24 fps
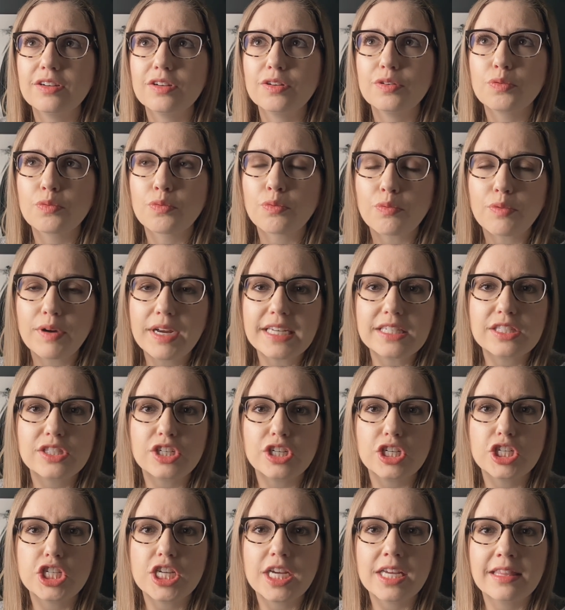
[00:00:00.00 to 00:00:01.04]

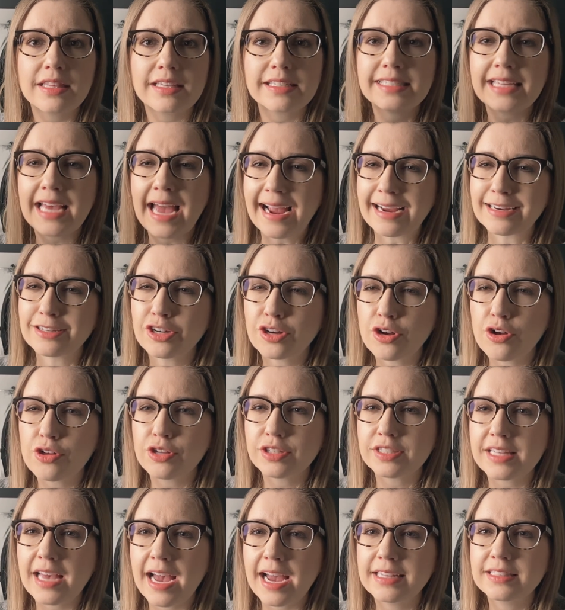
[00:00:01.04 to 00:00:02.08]
researching the technical
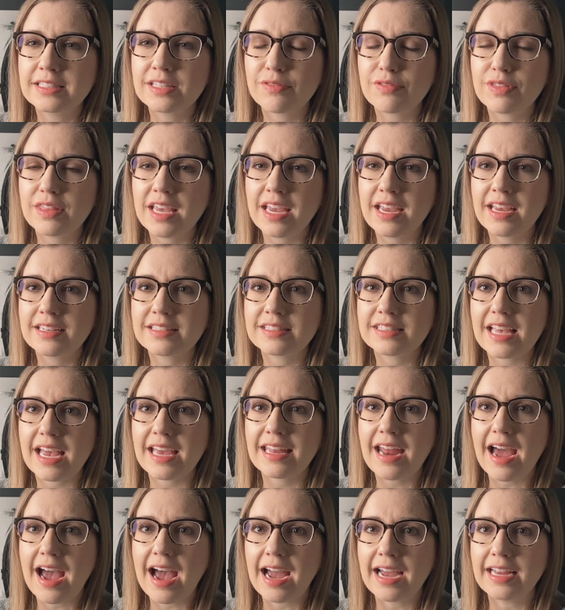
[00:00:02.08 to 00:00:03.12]
sides of things,
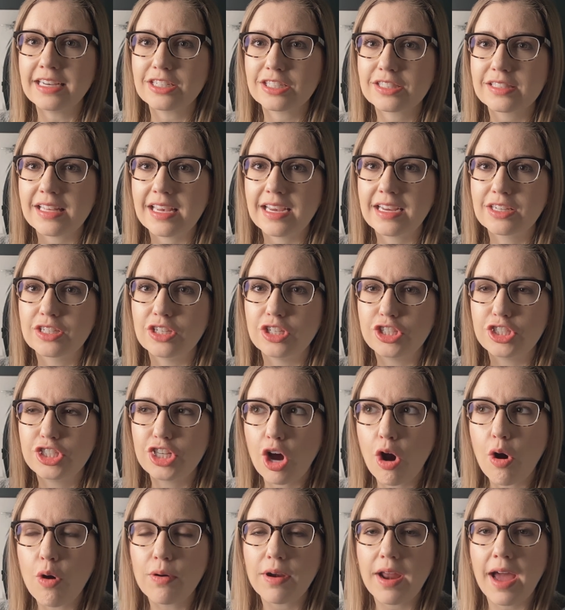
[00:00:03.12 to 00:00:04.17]
and I just, like,
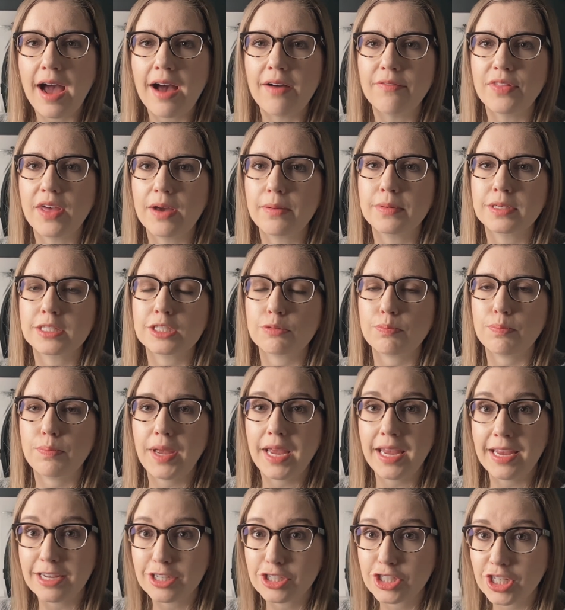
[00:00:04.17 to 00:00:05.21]
don't have that much
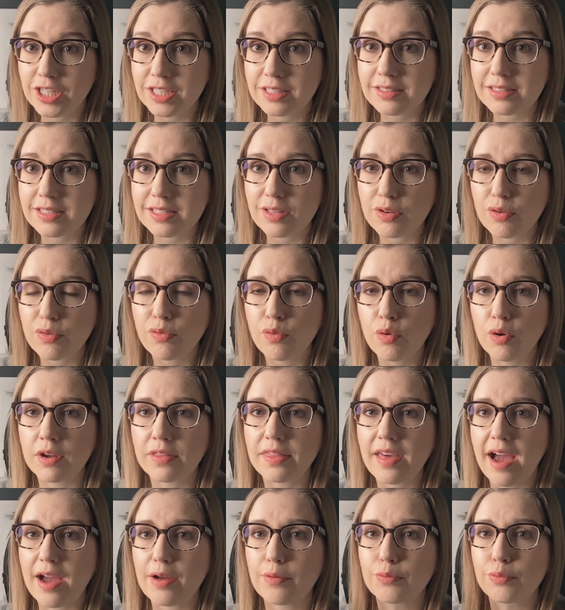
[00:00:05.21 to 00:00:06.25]
patience for
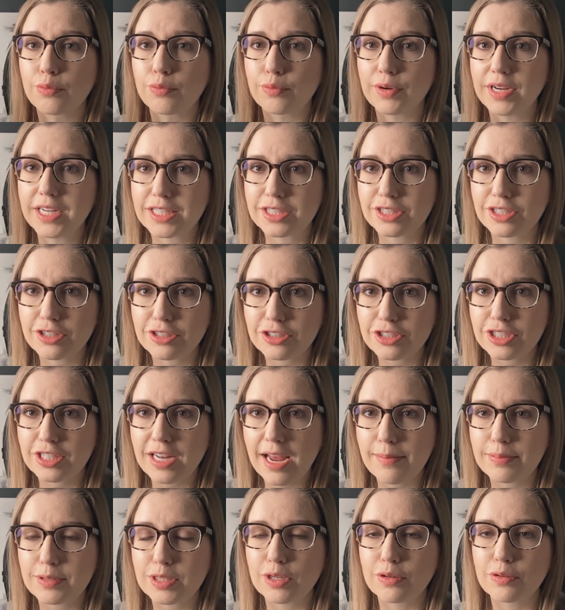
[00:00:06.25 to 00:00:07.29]
that research
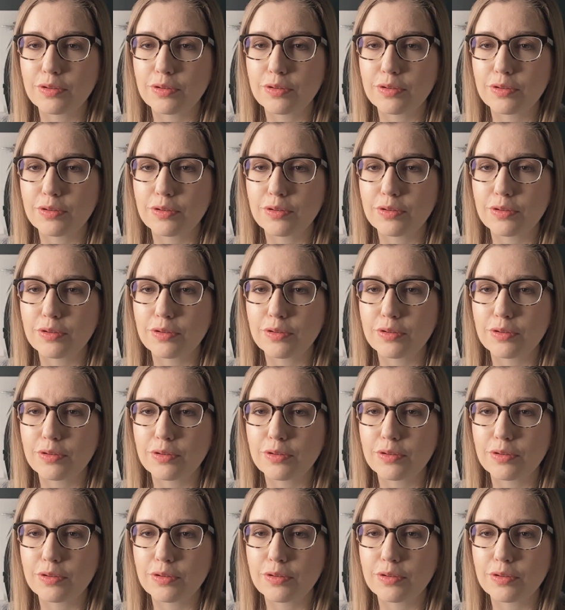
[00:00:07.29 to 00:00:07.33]
step. So